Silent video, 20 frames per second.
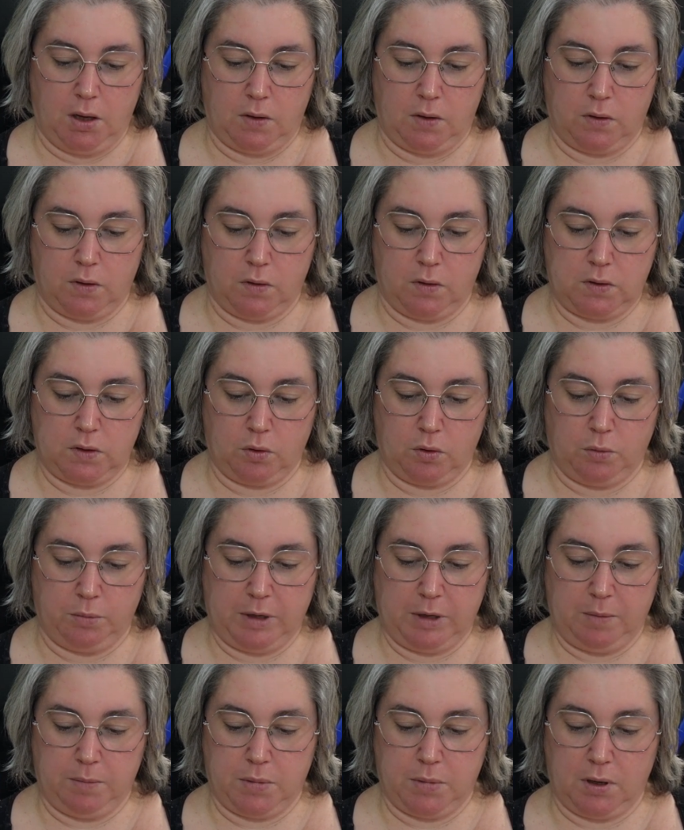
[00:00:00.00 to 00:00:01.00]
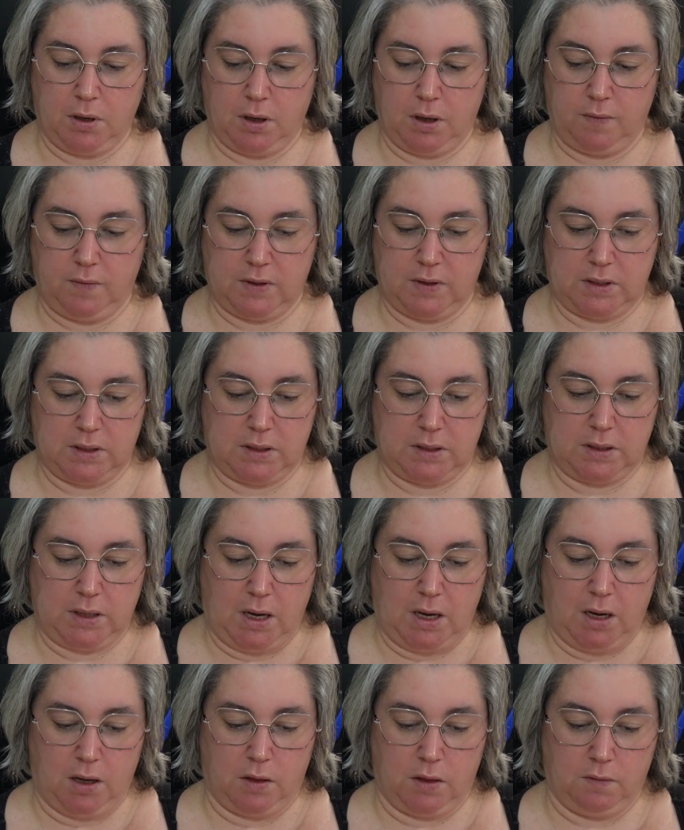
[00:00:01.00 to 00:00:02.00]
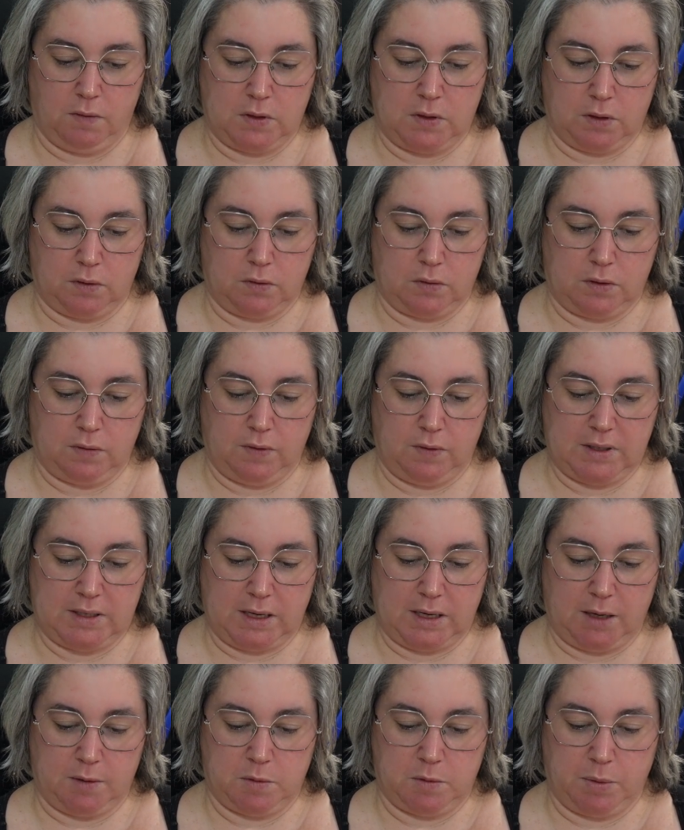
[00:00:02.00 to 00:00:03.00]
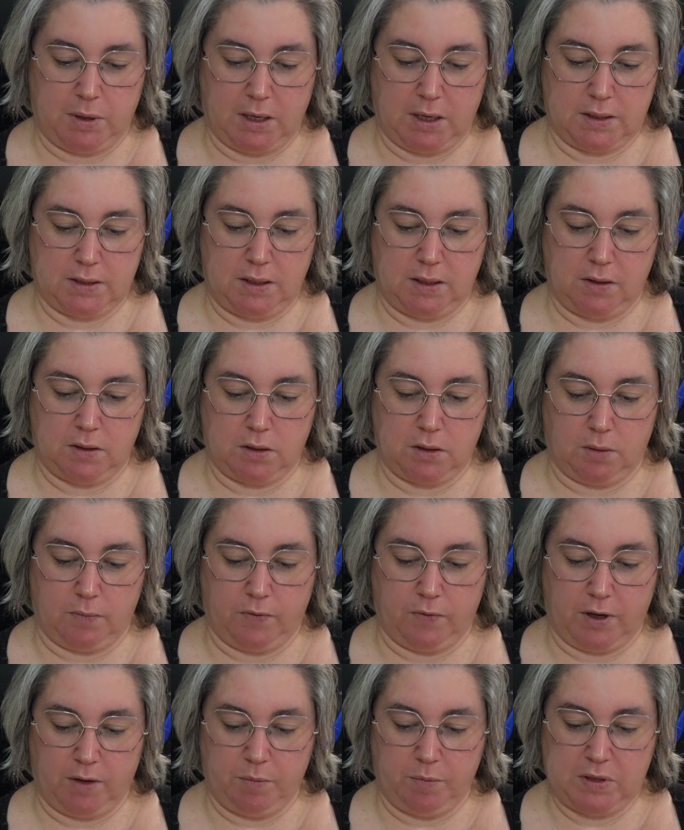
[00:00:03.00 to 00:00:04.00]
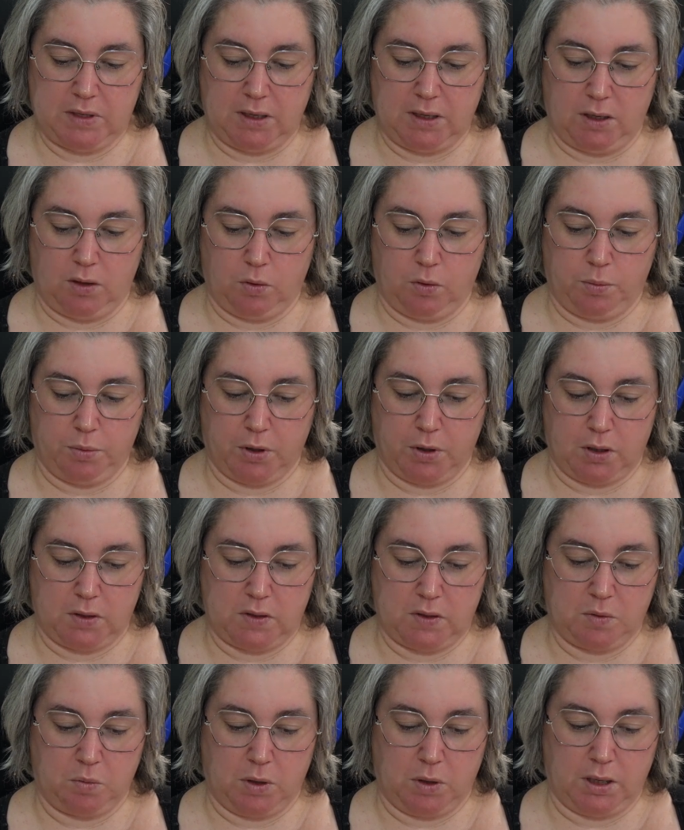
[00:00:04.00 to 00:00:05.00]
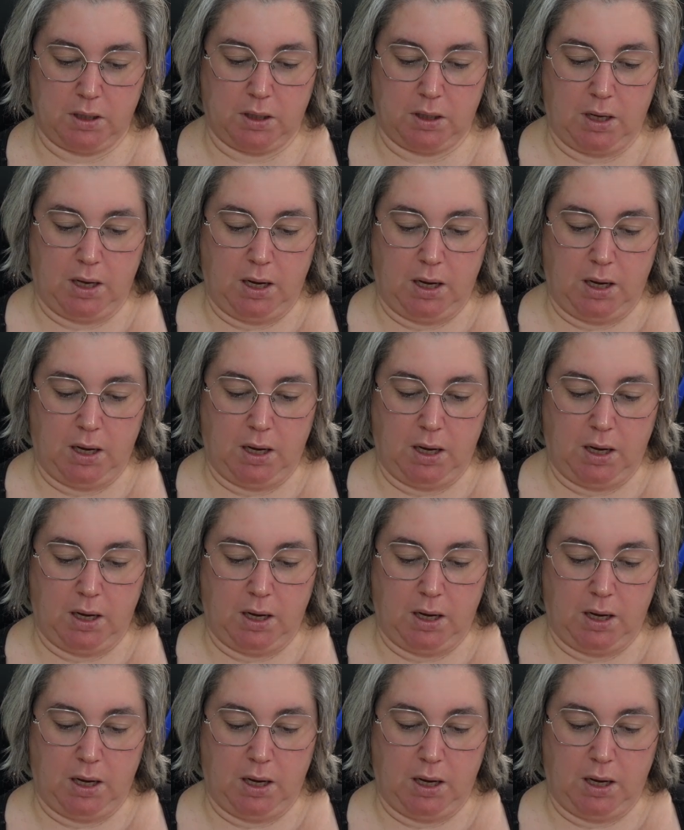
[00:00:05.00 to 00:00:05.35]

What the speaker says: Those had all been benign visits, the results of exams passed in the top 5% or prizes won,